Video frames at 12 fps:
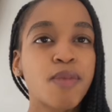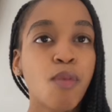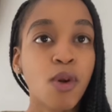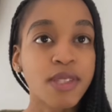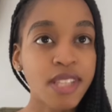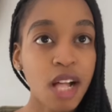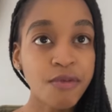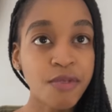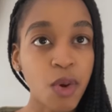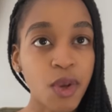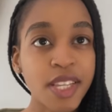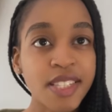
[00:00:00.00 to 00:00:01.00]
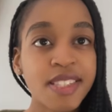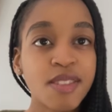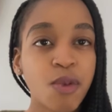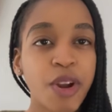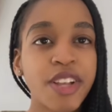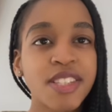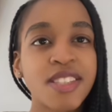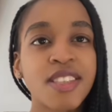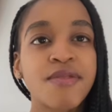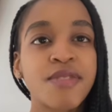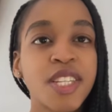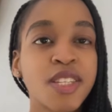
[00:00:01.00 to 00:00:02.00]
more self-focused, whereas
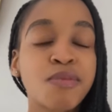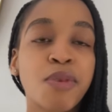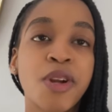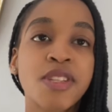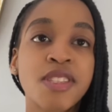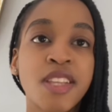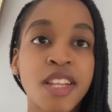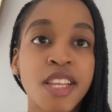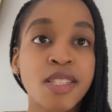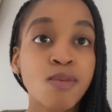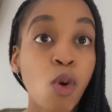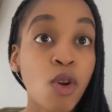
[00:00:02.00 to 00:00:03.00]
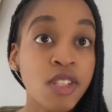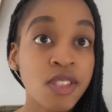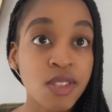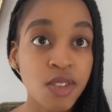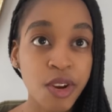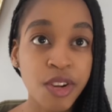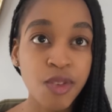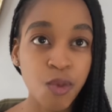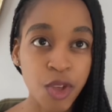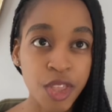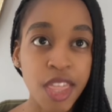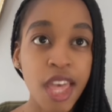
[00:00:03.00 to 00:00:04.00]
the Venus person is more concerned
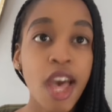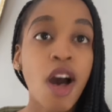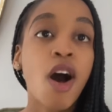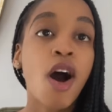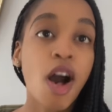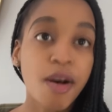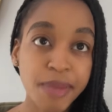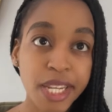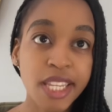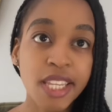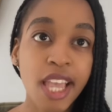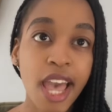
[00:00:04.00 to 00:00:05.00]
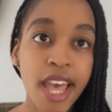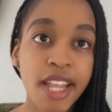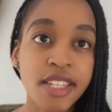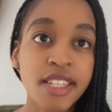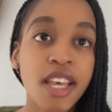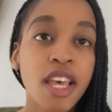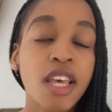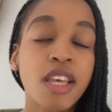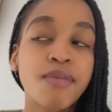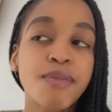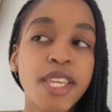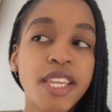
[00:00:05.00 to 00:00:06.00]
with harmony, and
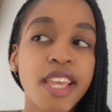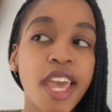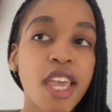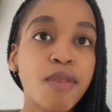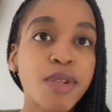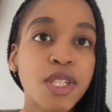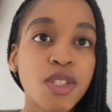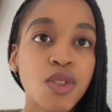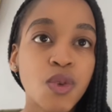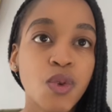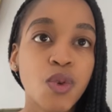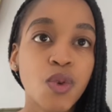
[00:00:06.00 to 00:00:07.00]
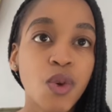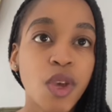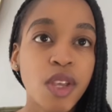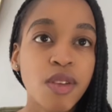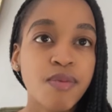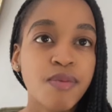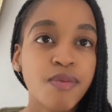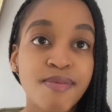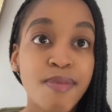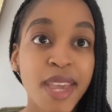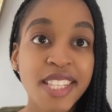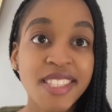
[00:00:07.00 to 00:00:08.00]
being able to
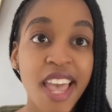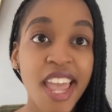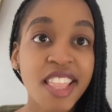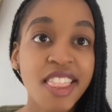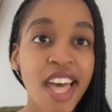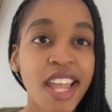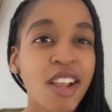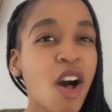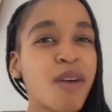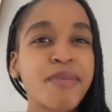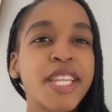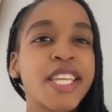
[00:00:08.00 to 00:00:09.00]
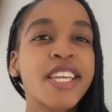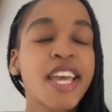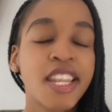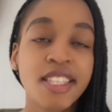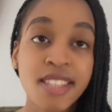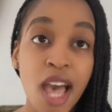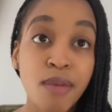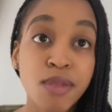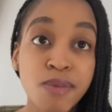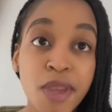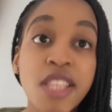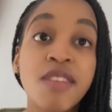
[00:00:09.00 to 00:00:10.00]
maintain that harmony can at
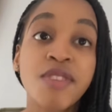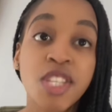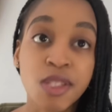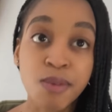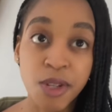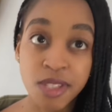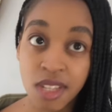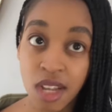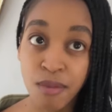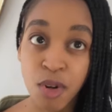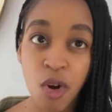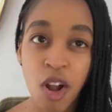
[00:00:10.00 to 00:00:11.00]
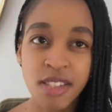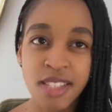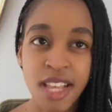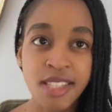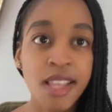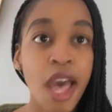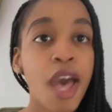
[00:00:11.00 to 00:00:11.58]
times make the Venus person come across as